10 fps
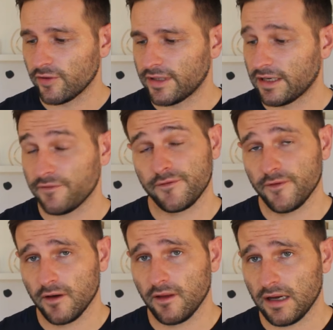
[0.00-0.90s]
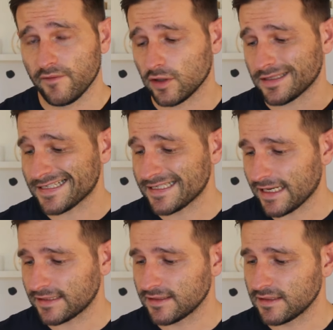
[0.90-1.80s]
go down even further, have a look at the
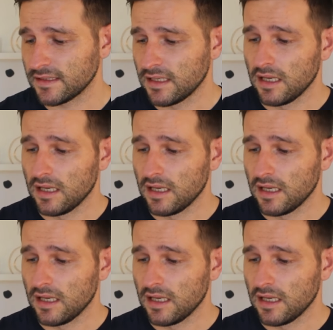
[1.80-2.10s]
sectors.